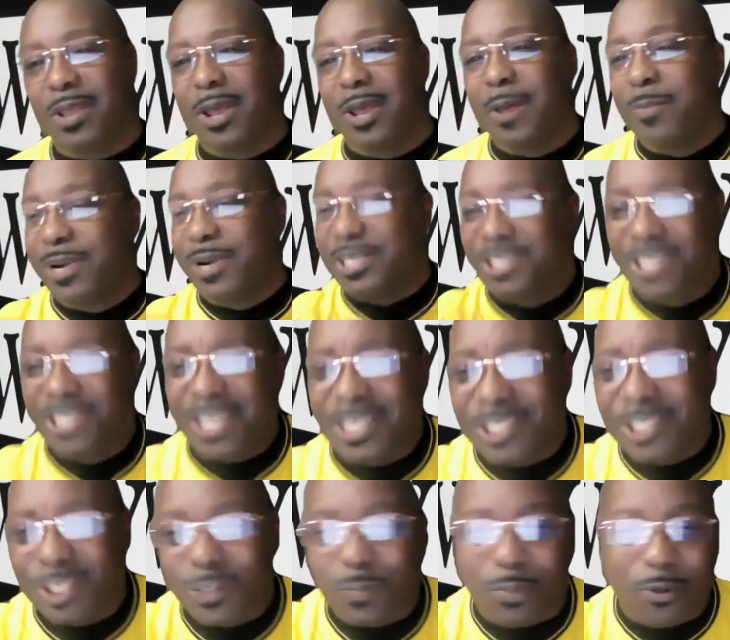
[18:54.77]
But
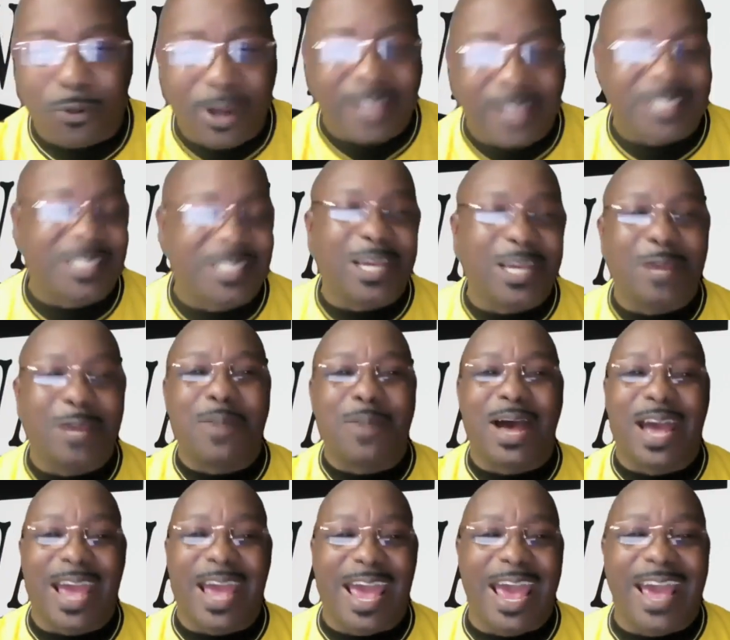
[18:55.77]
Jesus pressed in
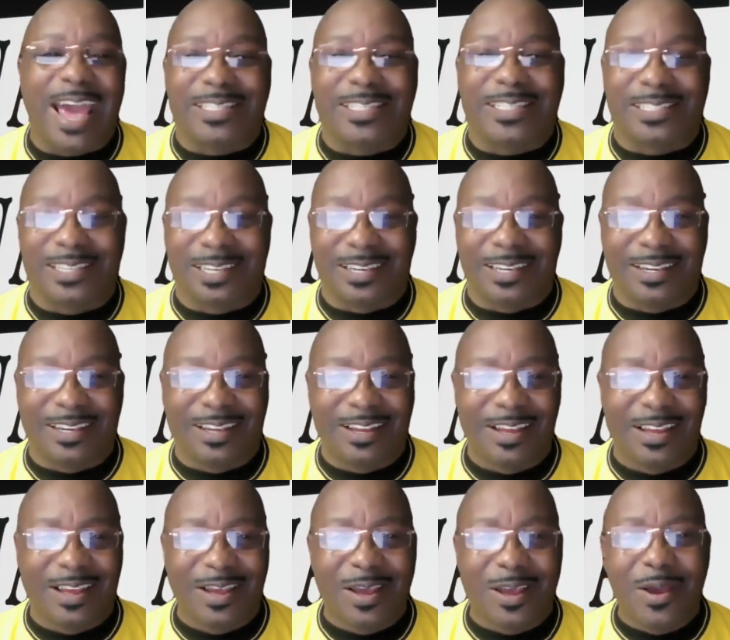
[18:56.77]
by asking,
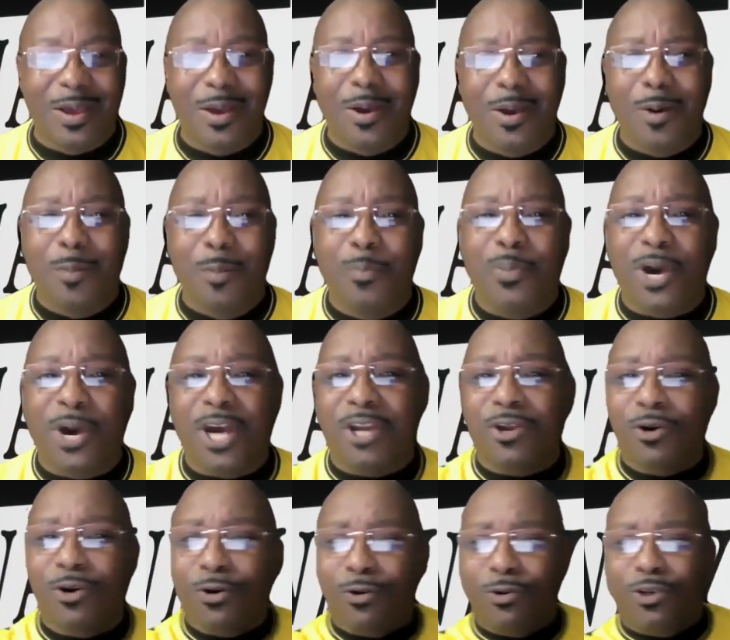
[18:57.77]
but
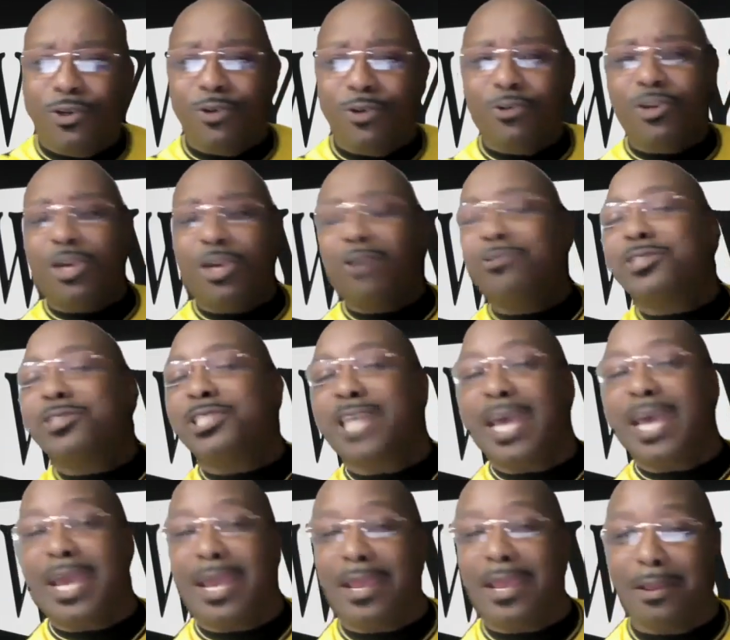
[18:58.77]
who do you
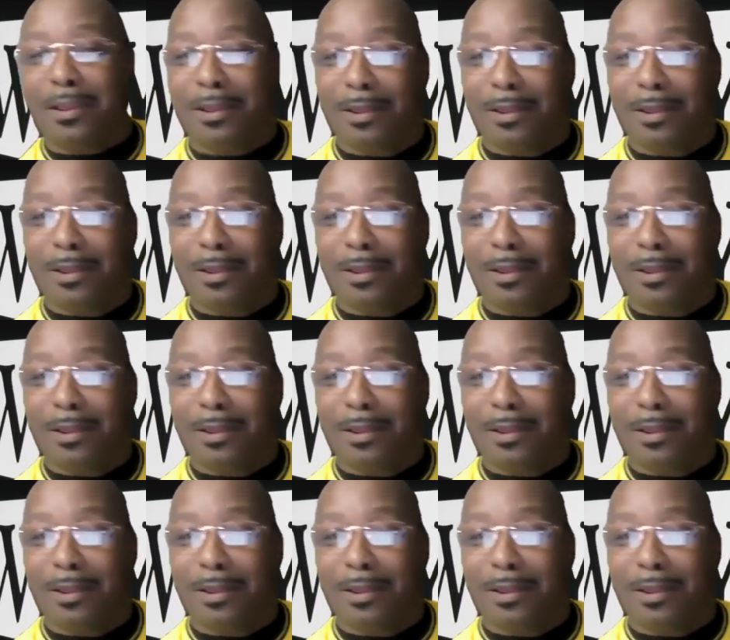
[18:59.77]
say